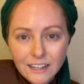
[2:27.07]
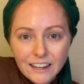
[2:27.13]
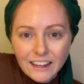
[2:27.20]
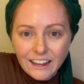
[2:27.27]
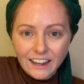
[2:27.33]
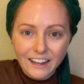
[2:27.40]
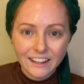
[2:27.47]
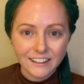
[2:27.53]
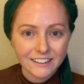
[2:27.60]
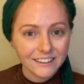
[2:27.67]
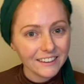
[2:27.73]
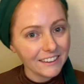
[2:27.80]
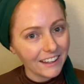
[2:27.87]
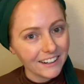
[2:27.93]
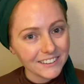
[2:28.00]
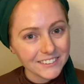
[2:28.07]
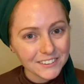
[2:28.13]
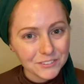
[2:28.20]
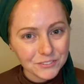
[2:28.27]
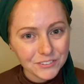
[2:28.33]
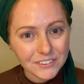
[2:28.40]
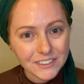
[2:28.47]
And that is it for
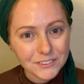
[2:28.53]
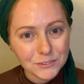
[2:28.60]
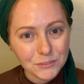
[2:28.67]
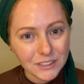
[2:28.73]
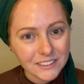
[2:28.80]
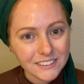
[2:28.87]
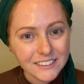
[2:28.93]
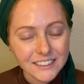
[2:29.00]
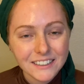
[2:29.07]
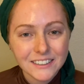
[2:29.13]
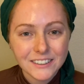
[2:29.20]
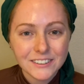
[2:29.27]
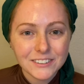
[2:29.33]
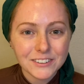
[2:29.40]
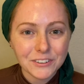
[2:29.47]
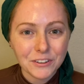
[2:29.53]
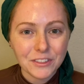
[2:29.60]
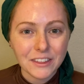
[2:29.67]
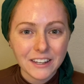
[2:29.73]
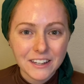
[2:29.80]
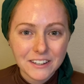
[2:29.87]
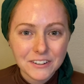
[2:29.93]
this one. So
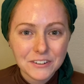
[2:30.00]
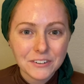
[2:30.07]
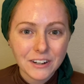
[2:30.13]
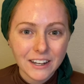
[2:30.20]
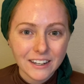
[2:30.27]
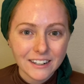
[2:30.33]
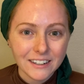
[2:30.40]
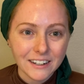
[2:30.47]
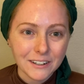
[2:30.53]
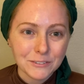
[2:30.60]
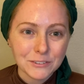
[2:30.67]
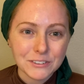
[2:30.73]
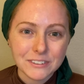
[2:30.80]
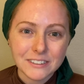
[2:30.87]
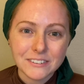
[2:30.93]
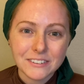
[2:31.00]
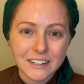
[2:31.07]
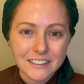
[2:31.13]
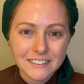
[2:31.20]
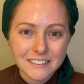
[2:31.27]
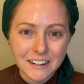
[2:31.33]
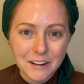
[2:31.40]
thank you, and I will see you next
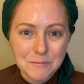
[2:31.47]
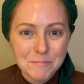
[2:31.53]
time.